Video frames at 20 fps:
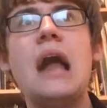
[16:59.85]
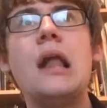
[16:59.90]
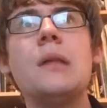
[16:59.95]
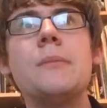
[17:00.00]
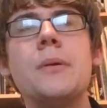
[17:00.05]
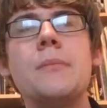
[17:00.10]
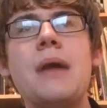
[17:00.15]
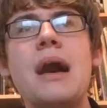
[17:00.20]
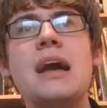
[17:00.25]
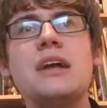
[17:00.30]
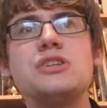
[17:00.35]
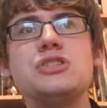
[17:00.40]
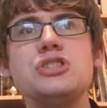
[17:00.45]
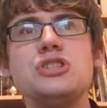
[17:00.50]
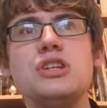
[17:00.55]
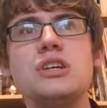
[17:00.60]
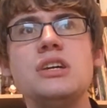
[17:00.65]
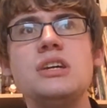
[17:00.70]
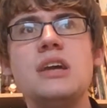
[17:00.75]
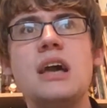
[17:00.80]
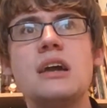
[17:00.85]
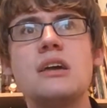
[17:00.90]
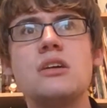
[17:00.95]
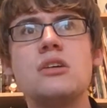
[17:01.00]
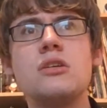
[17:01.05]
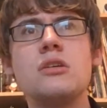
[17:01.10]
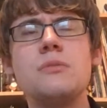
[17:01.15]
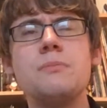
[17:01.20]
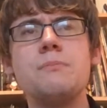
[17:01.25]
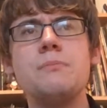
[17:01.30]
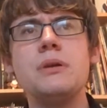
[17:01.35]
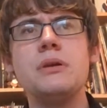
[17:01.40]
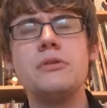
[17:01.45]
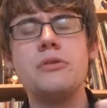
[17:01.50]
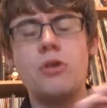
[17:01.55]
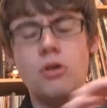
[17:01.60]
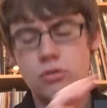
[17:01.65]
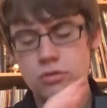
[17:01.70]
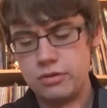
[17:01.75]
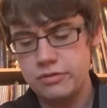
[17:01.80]
album actually. I could be
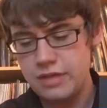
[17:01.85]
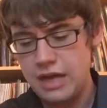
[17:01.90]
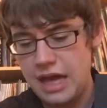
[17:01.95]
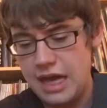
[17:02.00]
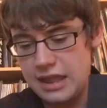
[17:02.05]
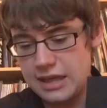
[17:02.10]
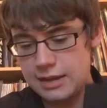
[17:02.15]
wrong there.